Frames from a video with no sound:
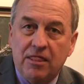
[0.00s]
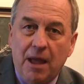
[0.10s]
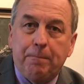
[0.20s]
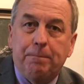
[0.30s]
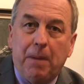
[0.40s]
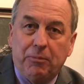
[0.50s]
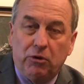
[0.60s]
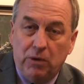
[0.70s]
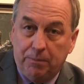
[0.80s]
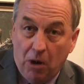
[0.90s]
that
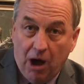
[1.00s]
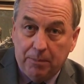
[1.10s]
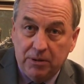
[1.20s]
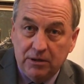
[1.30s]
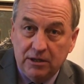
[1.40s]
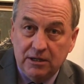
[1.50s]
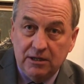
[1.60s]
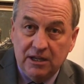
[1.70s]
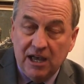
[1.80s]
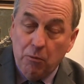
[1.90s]
bubble will pop.
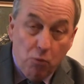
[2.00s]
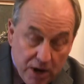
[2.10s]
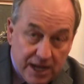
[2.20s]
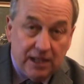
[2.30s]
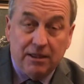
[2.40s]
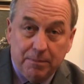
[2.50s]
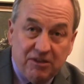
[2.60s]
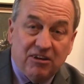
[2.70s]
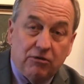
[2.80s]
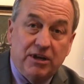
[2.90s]
And we, the
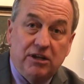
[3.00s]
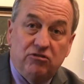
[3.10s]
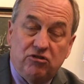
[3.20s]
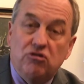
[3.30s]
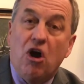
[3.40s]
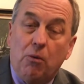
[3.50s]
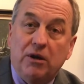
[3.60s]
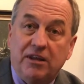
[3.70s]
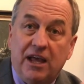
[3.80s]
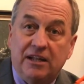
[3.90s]
BC Greens, do not
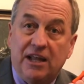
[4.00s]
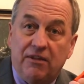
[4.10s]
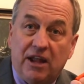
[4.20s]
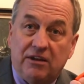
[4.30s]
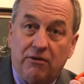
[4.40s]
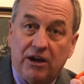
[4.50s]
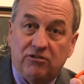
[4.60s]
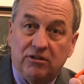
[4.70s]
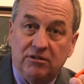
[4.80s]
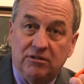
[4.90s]
want to head down that
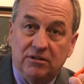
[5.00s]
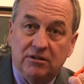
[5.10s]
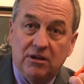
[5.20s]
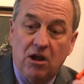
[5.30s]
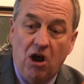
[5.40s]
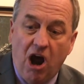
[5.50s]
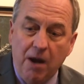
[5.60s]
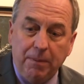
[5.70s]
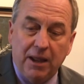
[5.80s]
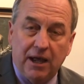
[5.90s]
direction.
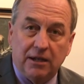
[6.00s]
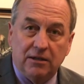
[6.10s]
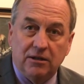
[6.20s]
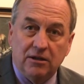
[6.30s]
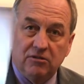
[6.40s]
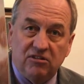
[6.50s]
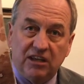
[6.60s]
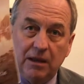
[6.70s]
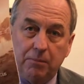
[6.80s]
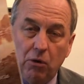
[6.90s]
Our plan,
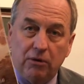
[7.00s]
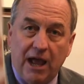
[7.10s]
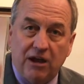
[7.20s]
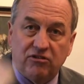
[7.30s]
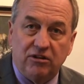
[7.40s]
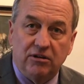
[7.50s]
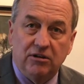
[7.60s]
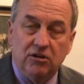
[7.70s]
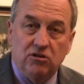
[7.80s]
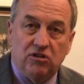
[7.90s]
seeking bold action
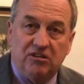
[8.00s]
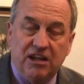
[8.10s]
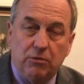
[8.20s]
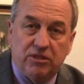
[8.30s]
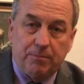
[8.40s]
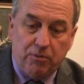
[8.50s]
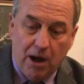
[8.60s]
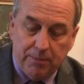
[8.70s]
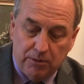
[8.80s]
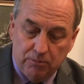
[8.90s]
to deal with the
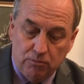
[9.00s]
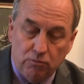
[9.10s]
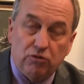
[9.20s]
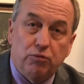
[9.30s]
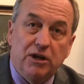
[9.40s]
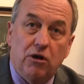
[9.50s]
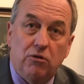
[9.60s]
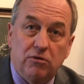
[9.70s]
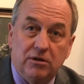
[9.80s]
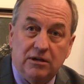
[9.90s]
problem which we
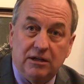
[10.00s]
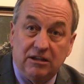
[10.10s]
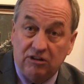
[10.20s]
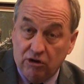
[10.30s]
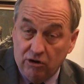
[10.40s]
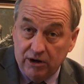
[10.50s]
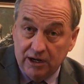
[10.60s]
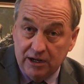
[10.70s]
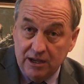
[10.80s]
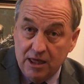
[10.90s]
know is occurring,
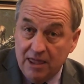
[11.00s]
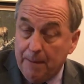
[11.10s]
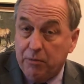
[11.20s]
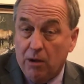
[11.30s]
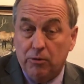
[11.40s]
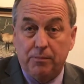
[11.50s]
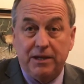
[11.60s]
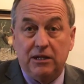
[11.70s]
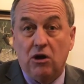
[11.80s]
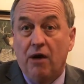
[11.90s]
that problem
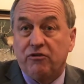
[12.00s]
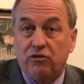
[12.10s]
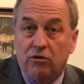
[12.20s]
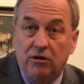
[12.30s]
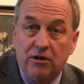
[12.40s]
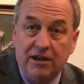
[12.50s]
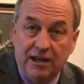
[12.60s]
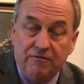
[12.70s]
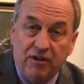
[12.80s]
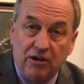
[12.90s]
being the offshore
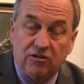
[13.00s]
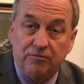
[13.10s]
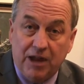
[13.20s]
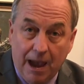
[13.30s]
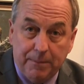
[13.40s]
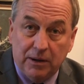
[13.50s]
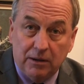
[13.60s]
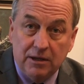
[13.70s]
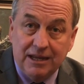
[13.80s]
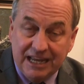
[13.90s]
influx of
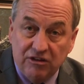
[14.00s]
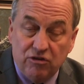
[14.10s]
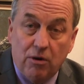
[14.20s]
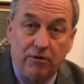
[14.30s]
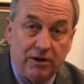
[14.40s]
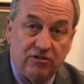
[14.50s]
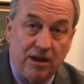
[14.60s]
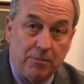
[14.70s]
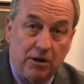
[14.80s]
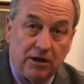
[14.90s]
capital into our real
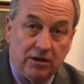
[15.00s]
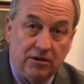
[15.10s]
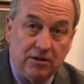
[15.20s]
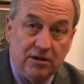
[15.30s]
estate market,